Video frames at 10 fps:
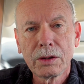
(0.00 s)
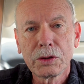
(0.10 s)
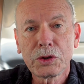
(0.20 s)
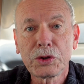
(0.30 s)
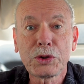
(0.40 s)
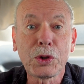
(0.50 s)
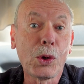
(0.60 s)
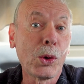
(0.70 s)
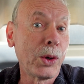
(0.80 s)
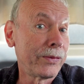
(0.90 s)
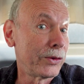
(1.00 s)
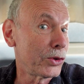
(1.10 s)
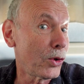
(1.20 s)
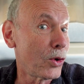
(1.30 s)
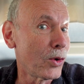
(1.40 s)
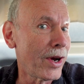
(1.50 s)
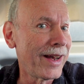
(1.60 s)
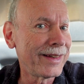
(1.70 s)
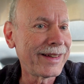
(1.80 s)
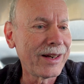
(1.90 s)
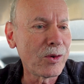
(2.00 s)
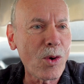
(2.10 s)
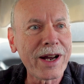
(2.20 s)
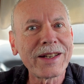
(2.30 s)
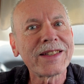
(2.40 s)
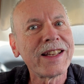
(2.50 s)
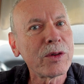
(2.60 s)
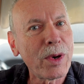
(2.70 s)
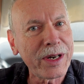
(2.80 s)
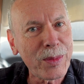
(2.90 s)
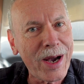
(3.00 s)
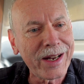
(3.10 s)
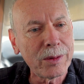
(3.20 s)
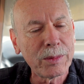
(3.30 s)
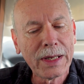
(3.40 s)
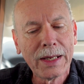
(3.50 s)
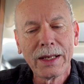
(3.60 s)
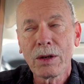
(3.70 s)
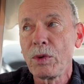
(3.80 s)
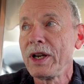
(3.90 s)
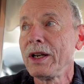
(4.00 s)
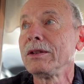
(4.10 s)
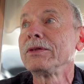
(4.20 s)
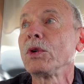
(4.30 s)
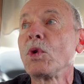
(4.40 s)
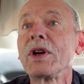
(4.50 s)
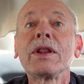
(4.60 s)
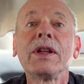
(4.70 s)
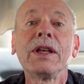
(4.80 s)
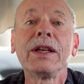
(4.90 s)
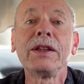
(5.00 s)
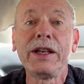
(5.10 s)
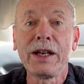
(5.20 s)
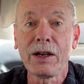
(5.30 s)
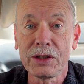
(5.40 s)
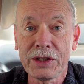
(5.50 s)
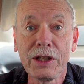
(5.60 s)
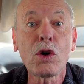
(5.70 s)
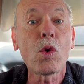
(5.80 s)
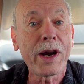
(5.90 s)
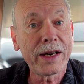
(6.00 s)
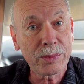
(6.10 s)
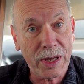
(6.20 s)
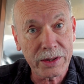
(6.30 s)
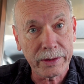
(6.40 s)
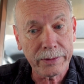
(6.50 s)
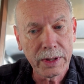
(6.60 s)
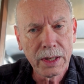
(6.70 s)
So, if they're so great, then why doesn't everybody buy them? Well, for one thing, they are still quite expensive.